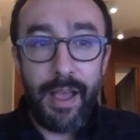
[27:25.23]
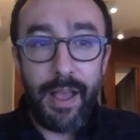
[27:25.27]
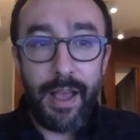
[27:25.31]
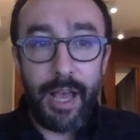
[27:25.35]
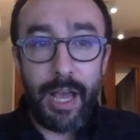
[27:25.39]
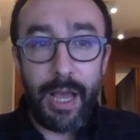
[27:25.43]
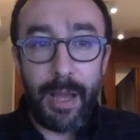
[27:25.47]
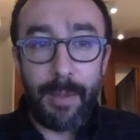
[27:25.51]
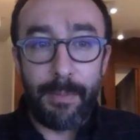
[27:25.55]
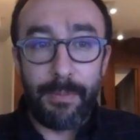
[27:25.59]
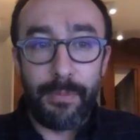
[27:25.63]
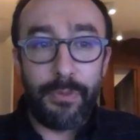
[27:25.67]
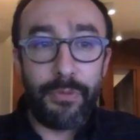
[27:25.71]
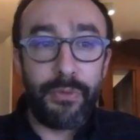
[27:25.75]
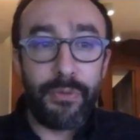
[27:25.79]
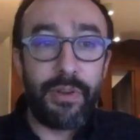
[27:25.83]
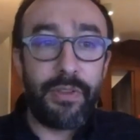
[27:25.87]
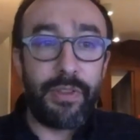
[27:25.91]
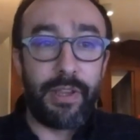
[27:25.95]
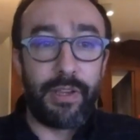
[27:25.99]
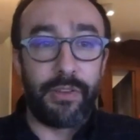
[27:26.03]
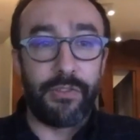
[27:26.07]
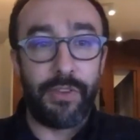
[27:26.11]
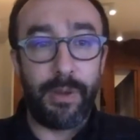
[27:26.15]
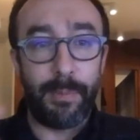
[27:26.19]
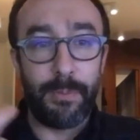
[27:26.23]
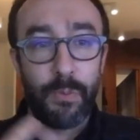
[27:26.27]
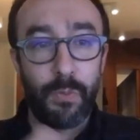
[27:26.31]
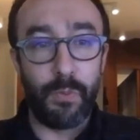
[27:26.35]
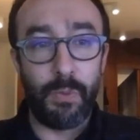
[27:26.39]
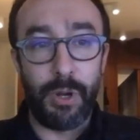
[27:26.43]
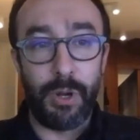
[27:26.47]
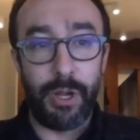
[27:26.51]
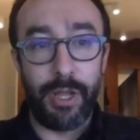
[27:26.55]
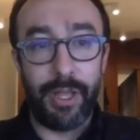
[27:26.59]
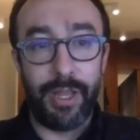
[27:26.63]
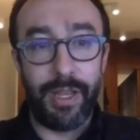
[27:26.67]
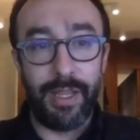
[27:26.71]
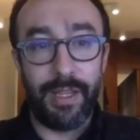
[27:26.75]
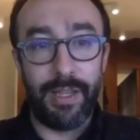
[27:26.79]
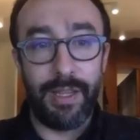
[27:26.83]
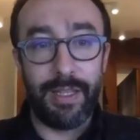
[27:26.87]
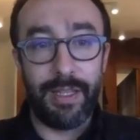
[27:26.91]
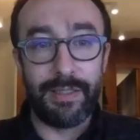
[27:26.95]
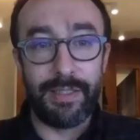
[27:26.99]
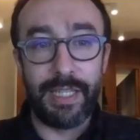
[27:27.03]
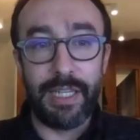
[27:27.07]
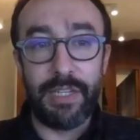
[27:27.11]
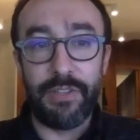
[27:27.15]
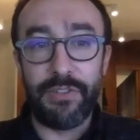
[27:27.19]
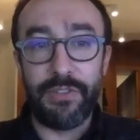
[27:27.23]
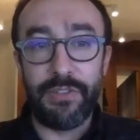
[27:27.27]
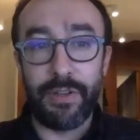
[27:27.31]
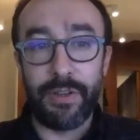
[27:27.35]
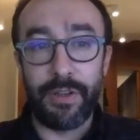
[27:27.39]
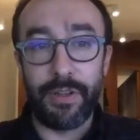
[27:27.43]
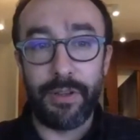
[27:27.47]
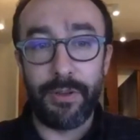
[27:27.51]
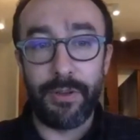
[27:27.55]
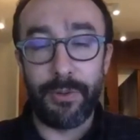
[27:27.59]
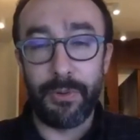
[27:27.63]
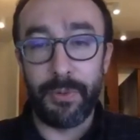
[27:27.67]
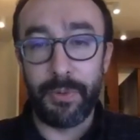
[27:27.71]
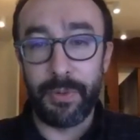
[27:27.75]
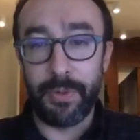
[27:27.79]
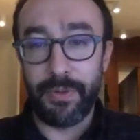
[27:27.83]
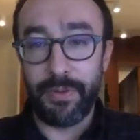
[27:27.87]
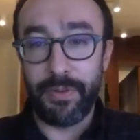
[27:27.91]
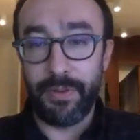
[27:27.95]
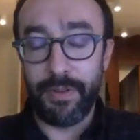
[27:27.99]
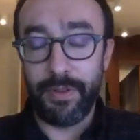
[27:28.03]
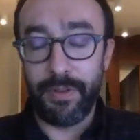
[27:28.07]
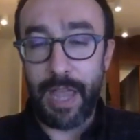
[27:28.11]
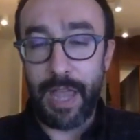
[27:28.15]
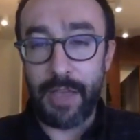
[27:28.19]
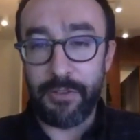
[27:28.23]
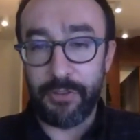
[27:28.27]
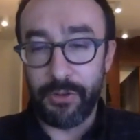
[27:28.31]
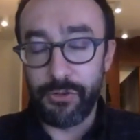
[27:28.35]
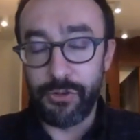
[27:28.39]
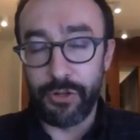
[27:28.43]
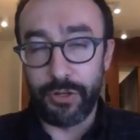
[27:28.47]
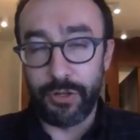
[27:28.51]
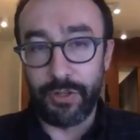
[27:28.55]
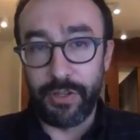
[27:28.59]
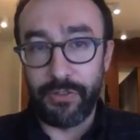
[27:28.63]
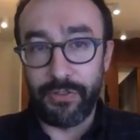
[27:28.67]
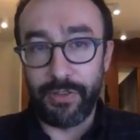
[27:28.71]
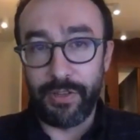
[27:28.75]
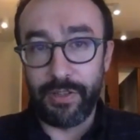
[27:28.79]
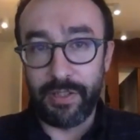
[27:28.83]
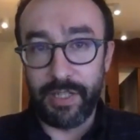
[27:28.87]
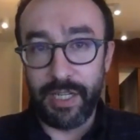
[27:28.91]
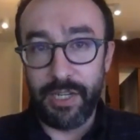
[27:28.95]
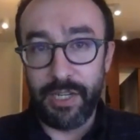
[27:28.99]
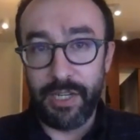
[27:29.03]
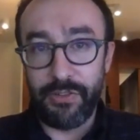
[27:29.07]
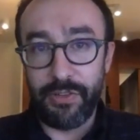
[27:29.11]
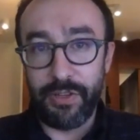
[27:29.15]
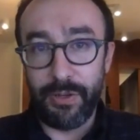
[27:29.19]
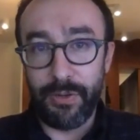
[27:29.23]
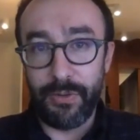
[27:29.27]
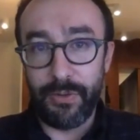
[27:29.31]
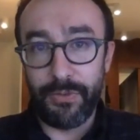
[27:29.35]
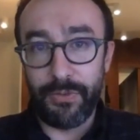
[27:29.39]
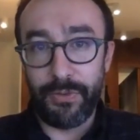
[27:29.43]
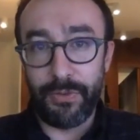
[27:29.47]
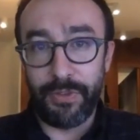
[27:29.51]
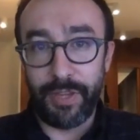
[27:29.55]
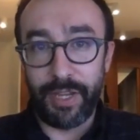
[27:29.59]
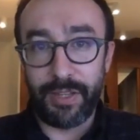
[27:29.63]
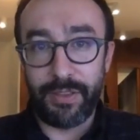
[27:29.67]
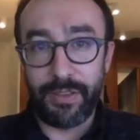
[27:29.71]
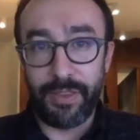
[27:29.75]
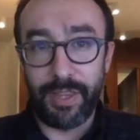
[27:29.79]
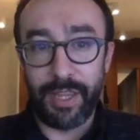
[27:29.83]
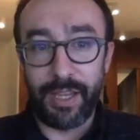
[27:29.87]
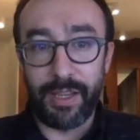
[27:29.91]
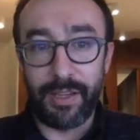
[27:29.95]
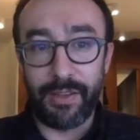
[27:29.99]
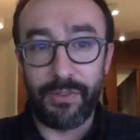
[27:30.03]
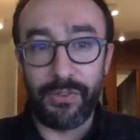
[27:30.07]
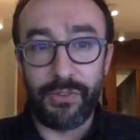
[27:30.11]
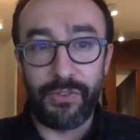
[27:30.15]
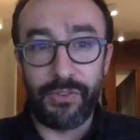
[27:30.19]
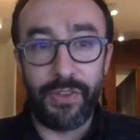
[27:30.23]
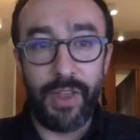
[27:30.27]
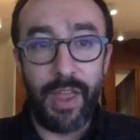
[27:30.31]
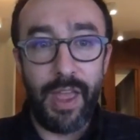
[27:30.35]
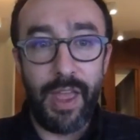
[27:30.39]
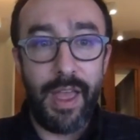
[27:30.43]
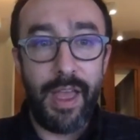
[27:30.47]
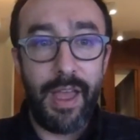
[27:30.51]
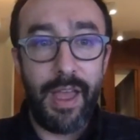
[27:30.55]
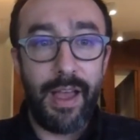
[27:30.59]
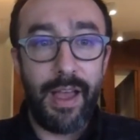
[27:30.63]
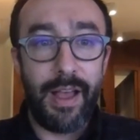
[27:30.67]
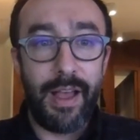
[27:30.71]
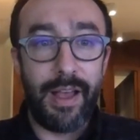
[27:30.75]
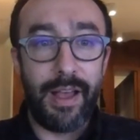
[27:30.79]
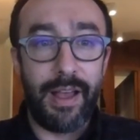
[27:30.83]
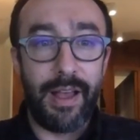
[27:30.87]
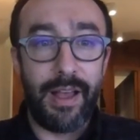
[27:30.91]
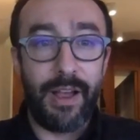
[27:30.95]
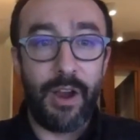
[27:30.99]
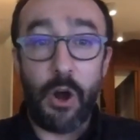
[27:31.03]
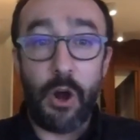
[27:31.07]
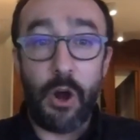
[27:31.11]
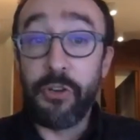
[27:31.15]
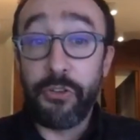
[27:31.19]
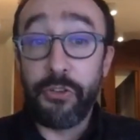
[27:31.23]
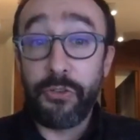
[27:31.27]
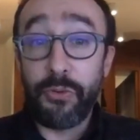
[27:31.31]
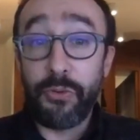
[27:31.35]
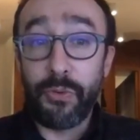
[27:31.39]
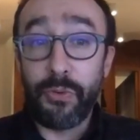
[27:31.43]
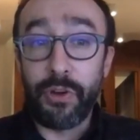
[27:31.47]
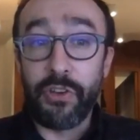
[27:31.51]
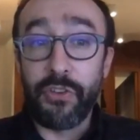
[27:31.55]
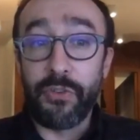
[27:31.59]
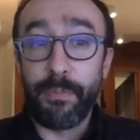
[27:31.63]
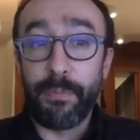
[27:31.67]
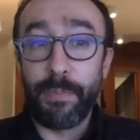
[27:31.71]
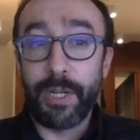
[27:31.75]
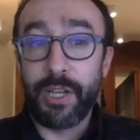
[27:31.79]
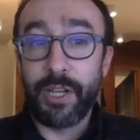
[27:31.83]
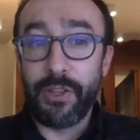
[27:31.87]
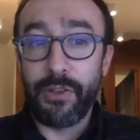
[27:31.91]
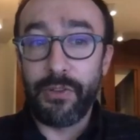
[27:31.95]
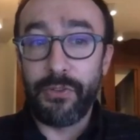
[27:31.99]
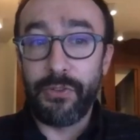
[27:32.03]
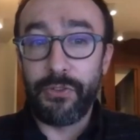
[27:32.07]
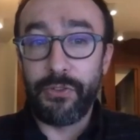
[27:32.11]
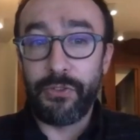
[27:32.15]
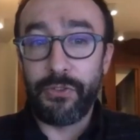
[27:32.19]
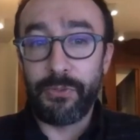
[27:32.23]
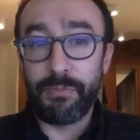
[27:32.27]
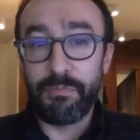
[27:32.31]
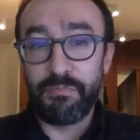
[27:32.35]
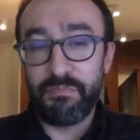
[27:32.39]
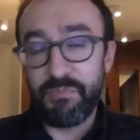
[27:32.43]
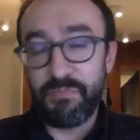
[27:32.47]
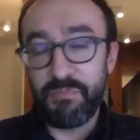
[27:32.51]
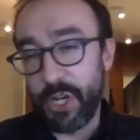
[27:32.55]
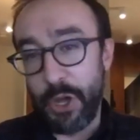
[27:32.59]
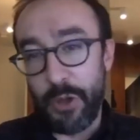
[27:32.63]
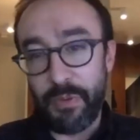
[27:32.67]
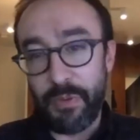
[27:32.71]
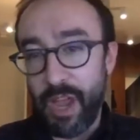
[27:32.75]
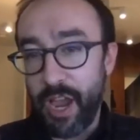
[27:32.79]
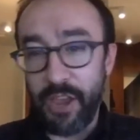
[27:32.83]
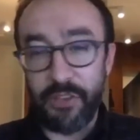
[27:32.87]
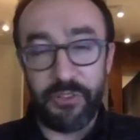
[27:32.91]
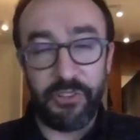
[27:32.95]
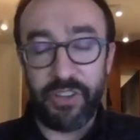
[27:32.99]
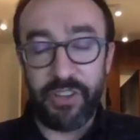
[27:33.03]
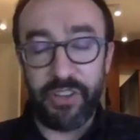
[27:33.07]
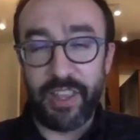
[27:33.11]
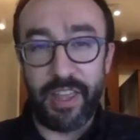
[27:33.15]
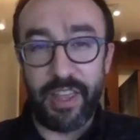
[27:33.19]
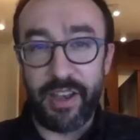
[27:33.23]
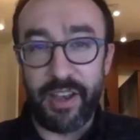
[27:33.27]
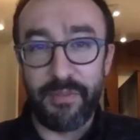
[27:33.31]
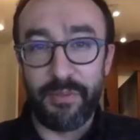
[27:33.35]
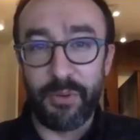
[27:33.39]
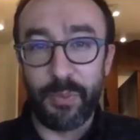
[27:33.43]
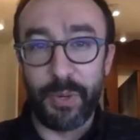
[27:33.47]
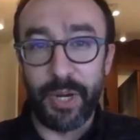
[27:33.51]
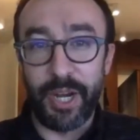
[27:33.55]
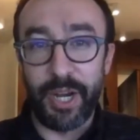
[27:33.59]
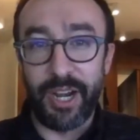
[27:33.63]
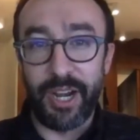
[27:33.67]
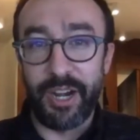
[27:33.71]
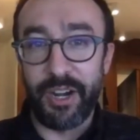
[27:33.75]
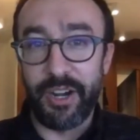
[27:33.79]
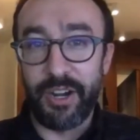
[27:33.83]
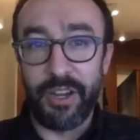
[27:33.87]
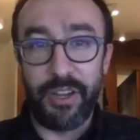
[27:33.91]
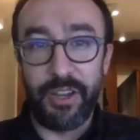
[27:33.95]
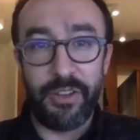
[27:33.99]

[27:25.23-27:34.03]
Um, three things. Number one, it, it, leads you to, as a journalist, it leads you to think things uh, aren't stories because you know I see that everywhere.